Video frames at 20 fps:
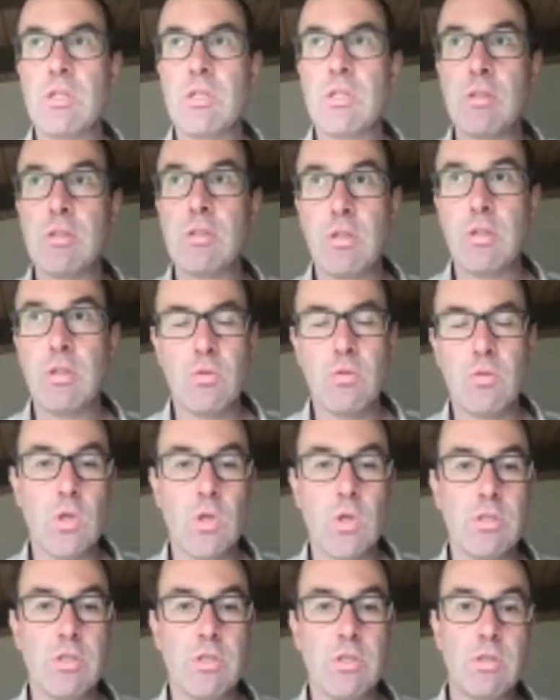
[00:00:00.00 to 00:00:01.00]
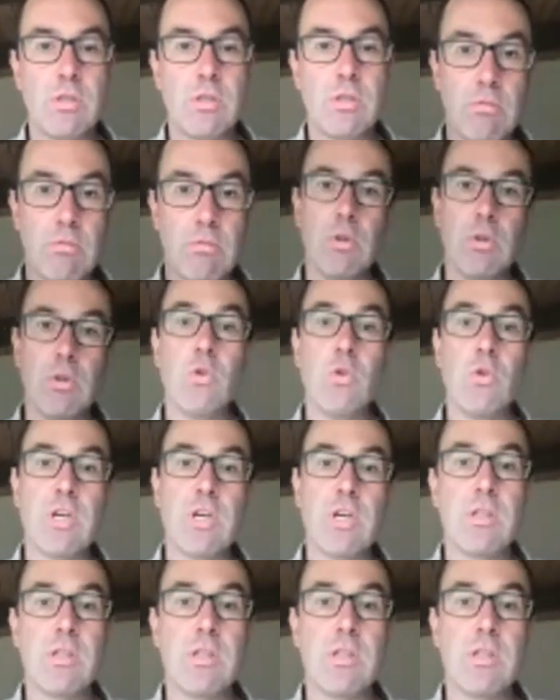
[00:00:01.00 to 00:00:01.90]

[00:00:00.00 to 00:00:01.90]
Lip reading: in other words, loci that